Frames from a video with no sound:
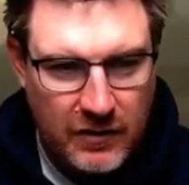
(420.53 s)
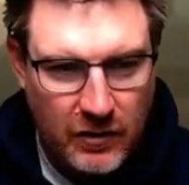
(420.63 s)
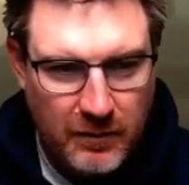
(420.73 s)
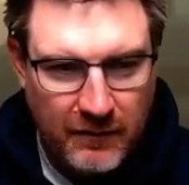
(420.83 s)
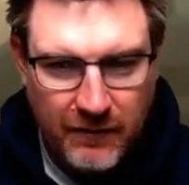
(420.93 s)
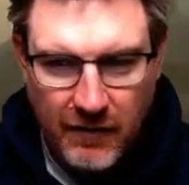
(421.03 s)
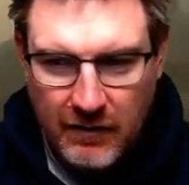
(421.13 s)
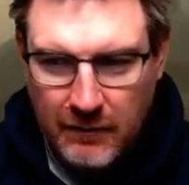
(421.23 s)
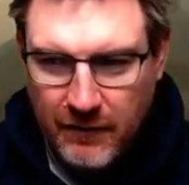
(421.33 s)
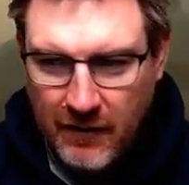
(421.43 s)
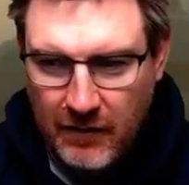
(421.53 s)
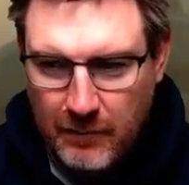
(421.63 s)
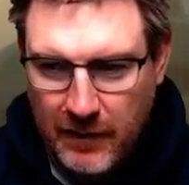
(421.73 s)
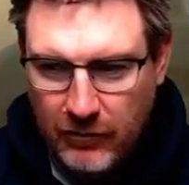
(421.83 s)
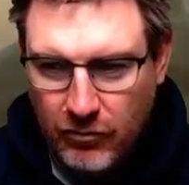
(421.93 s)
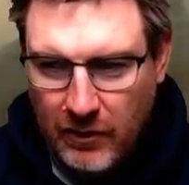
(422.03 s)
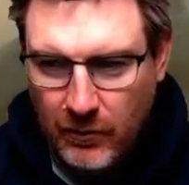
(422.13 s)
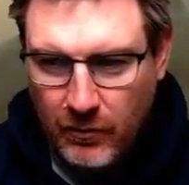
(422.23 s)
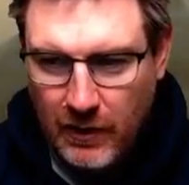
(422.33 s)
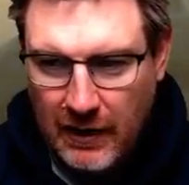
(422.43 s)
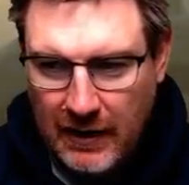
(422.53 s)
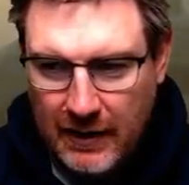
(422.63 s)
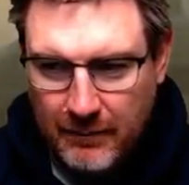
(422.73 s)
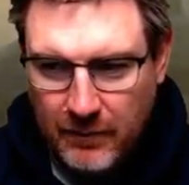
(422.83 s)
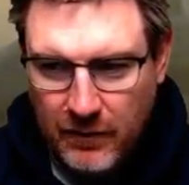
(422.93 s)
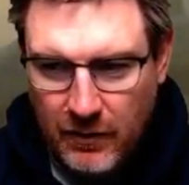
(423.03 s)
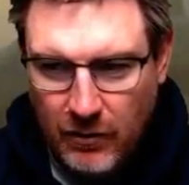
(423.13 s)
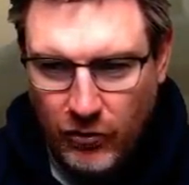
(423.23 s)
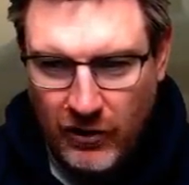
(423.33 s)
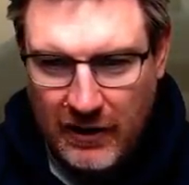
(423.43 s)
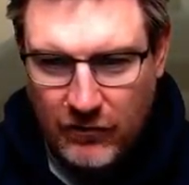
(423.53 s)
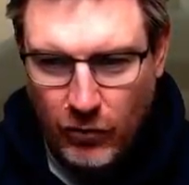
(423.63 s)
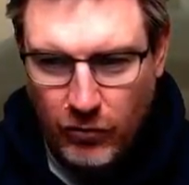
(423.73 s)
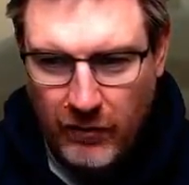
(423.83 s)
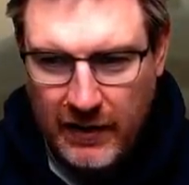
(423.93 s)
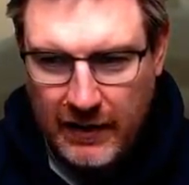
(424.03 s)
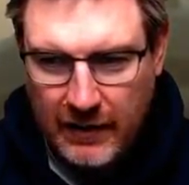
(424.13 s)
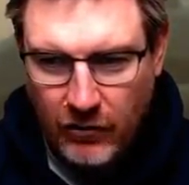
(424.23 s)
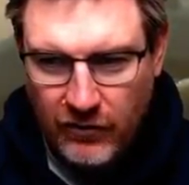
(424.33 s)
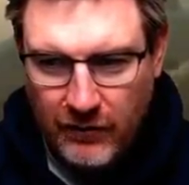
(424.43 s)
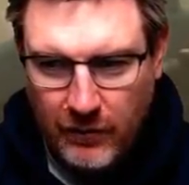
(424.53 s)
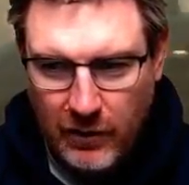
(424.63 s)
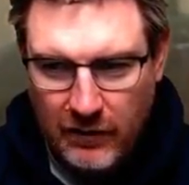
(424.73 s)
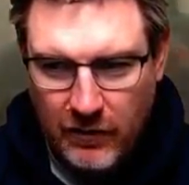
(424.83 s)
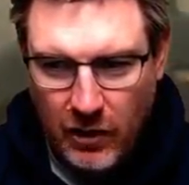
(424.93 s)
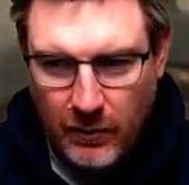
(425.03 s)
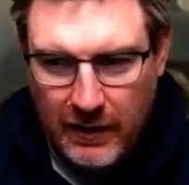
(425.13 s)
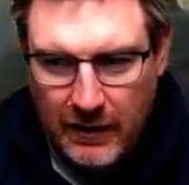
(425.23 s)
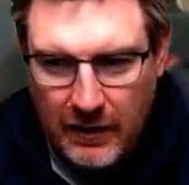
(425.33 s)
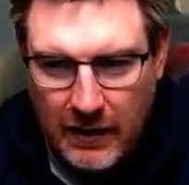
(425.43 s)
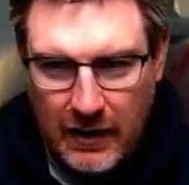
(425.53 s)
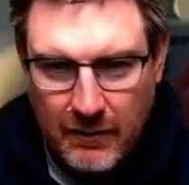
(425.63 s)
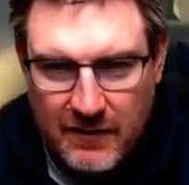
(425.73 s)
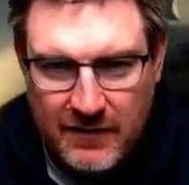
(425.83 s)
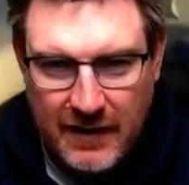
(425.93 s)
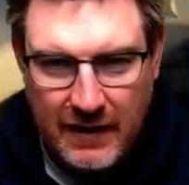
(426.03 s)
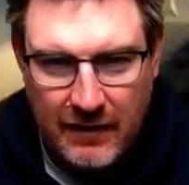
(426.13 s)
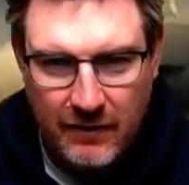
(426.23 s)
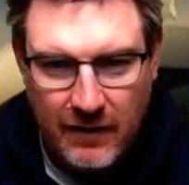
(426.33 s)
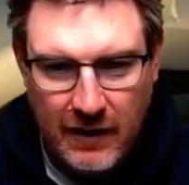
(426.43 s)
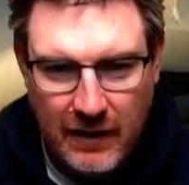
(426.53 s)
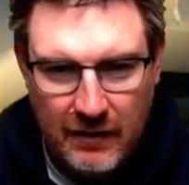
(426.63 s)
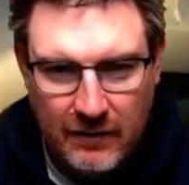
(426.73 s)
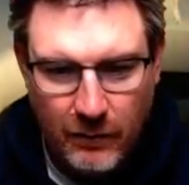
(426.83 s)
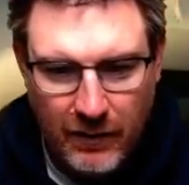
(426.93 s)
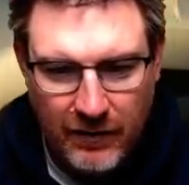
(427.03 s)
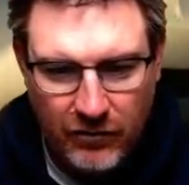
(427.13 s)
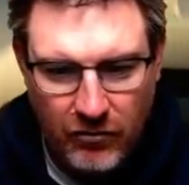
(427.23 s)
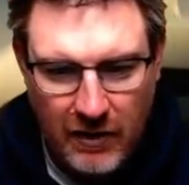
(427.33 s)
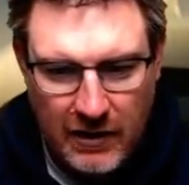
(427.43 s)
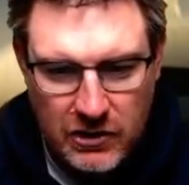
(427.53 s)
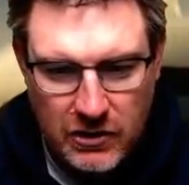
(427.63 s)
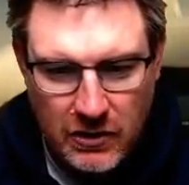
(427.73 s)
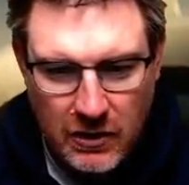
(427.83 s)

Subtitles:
be very, very big trouble. Looks like it's all green again because everybody's going. Mercedes, yeah, is the one that's crashed.